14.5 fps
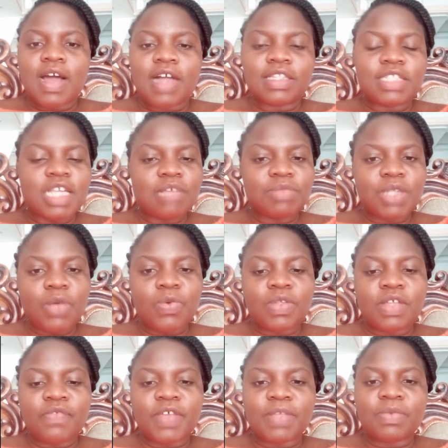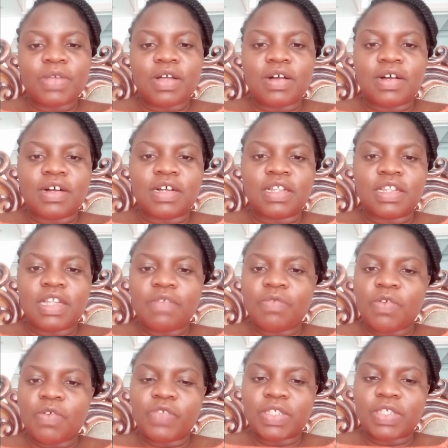At times, I could even
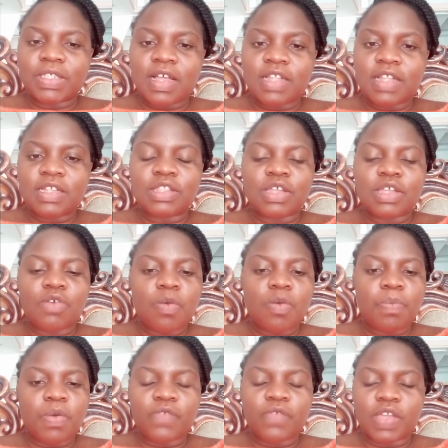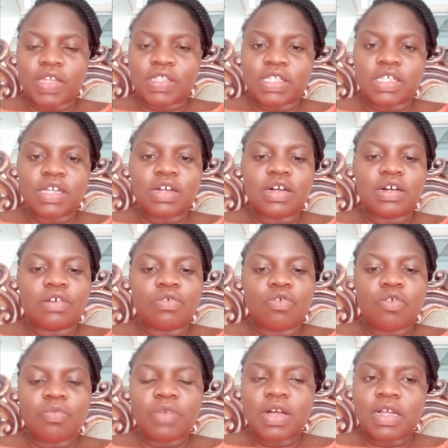leave office early in the hope of getting
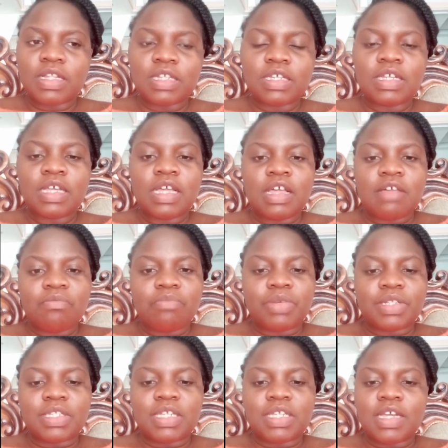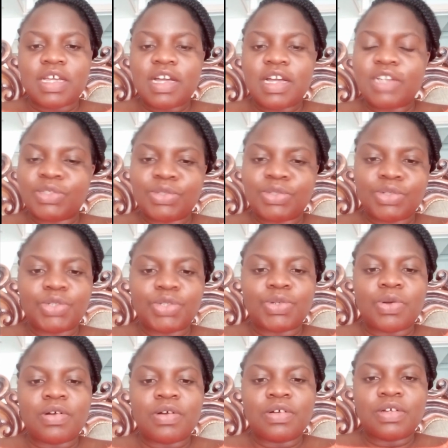home early, but as
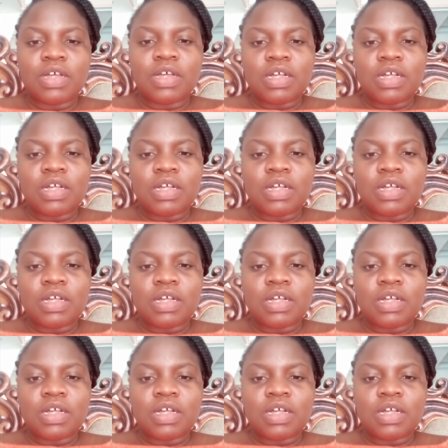usual,